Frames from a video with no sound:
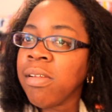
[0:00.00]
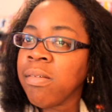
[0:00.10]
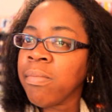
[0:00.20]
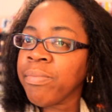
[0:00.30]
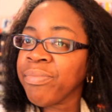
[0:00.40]

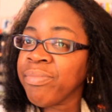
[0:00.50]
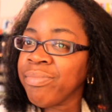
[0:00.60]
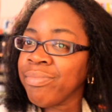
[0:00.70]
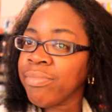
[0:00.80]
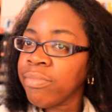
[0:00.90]

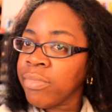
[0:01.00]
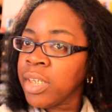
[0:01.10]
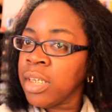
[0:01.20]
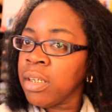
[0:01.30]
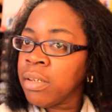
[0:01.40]

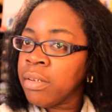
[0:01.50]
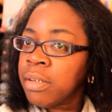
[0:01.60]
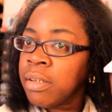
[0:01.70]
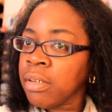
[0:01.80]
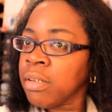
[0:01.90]

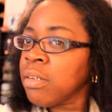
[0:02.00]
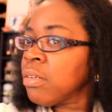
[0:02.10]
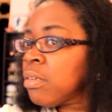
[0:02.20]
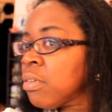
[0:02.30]
No one is speaking in this clip.